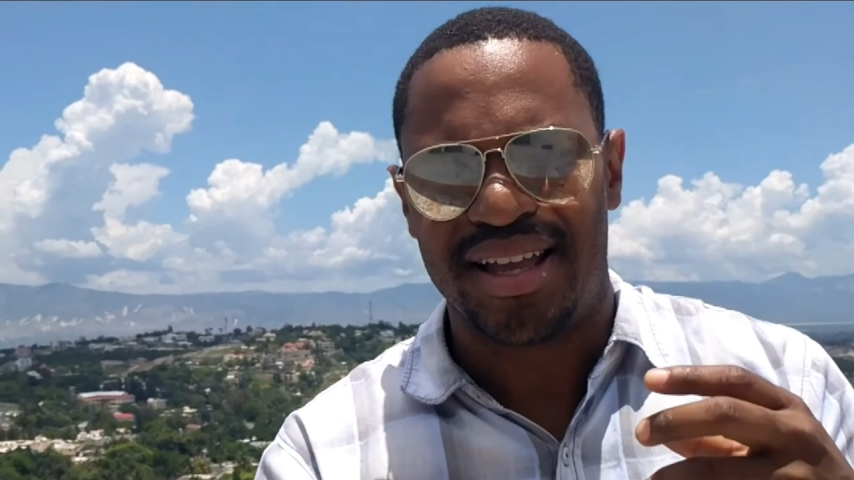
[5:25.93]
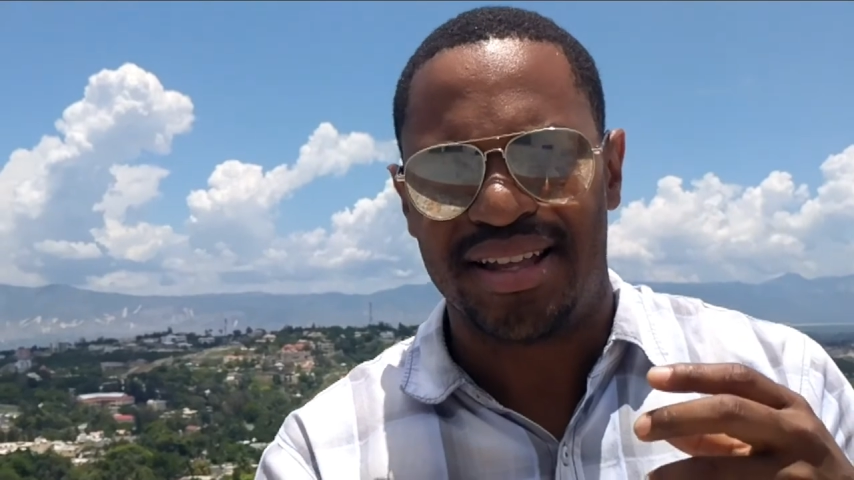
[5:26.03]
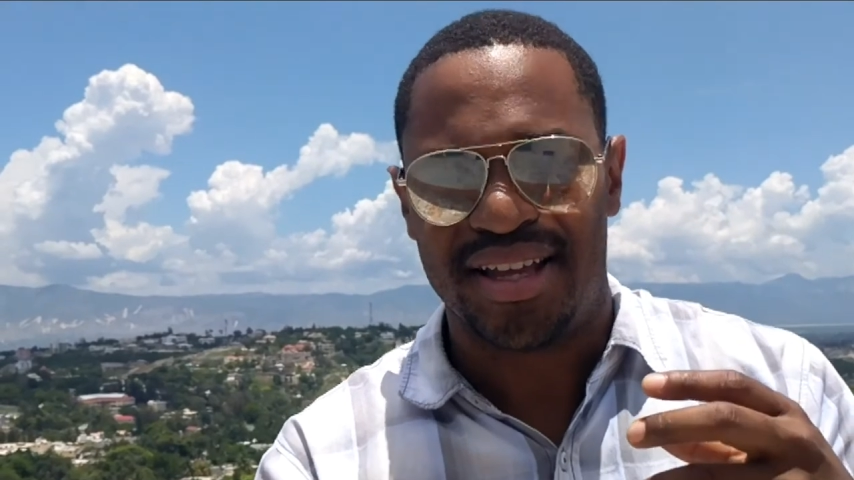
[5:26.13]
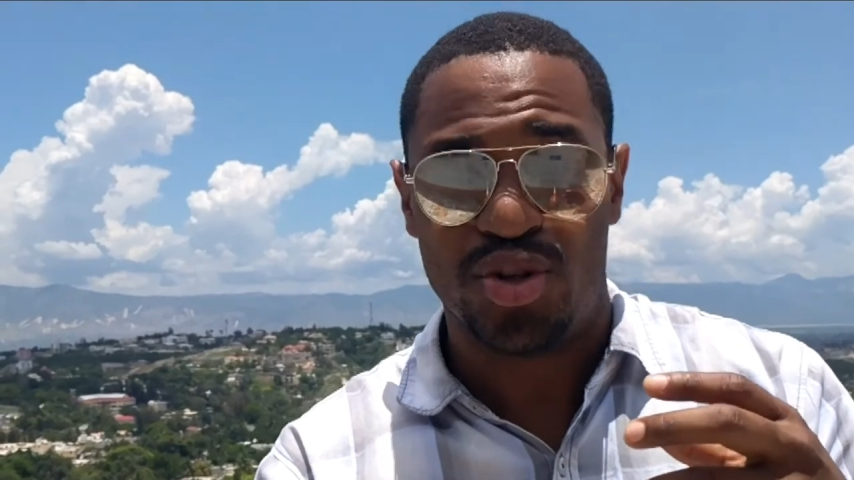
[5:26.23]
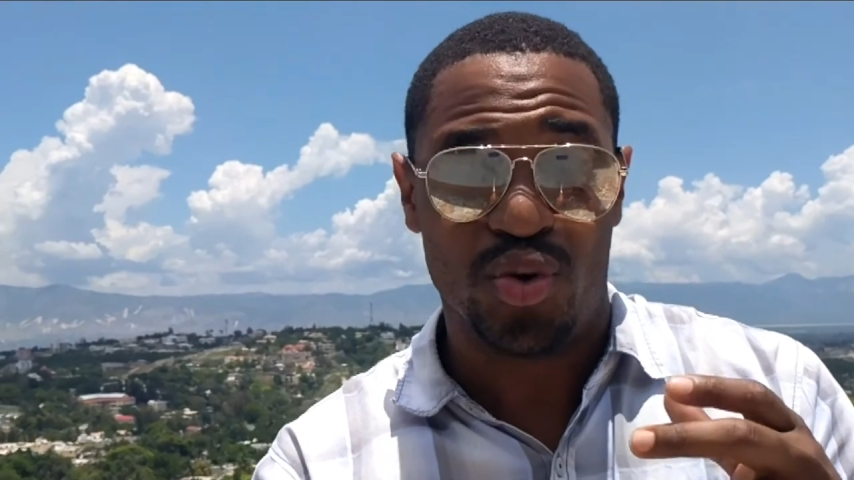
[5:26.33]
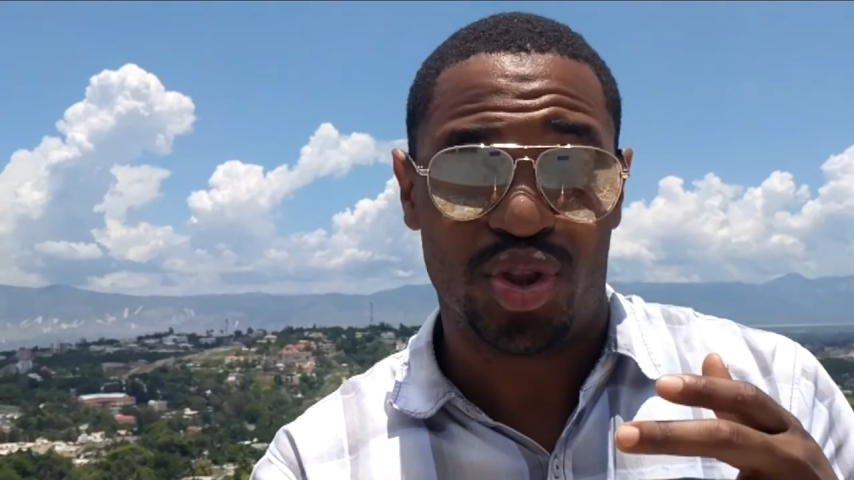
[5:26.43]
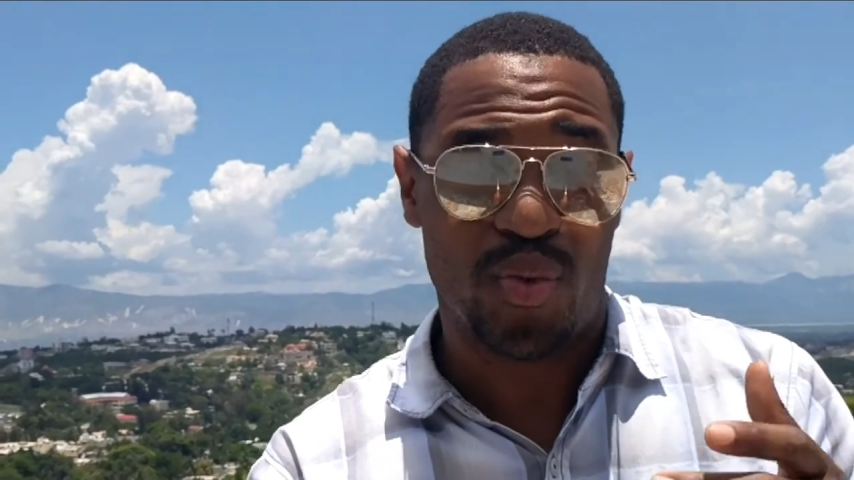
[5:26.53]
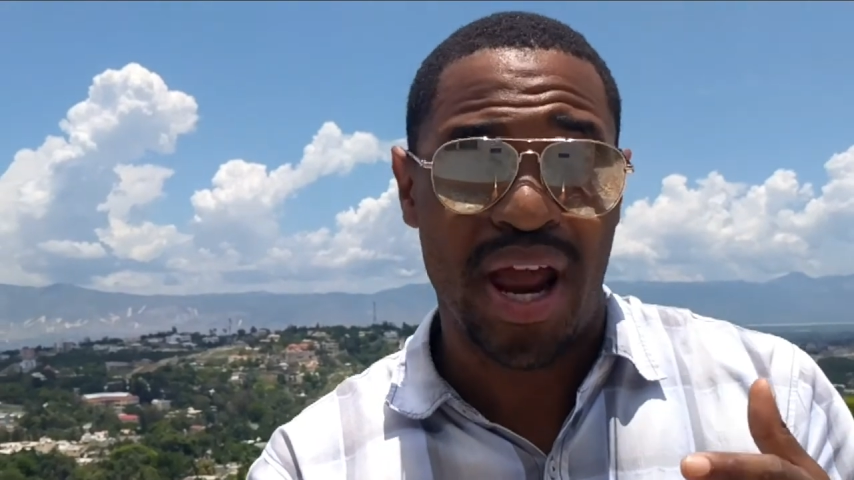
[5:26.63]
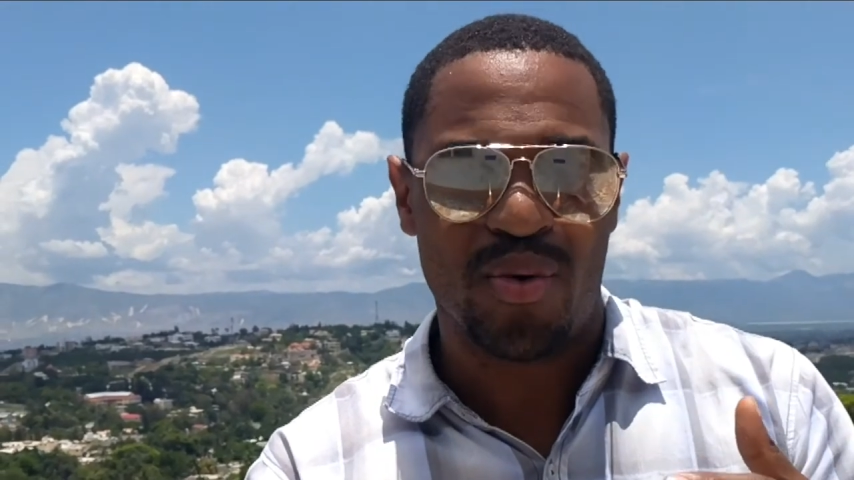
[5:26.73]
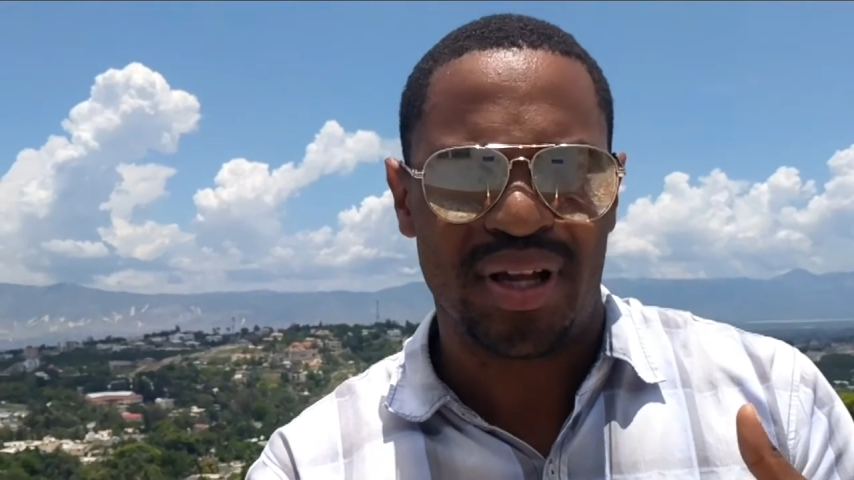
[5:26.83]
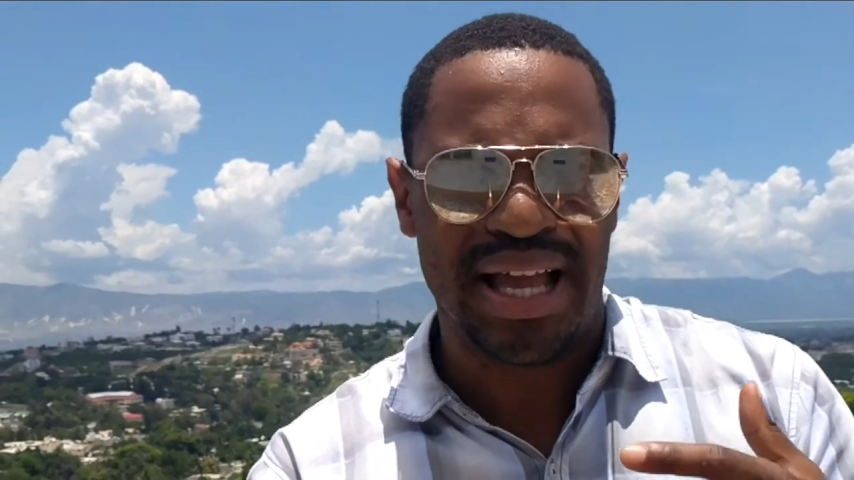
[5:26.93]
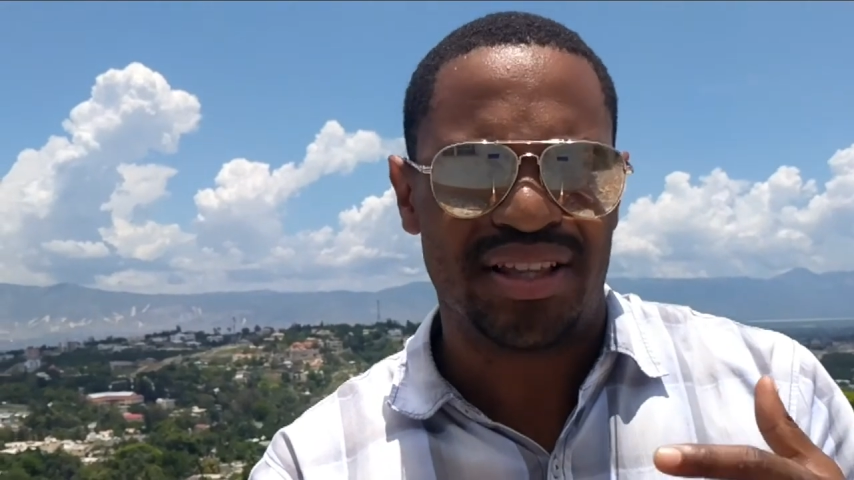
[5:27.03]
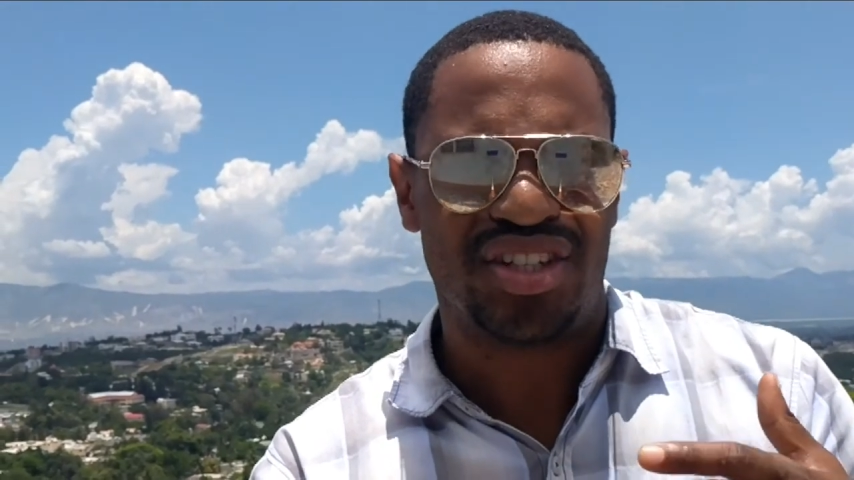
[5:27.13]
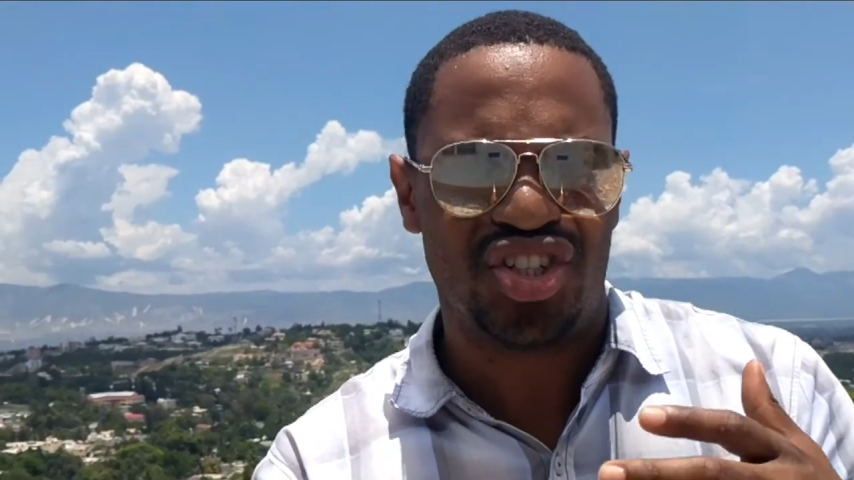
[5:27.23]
and, and do it the right way, not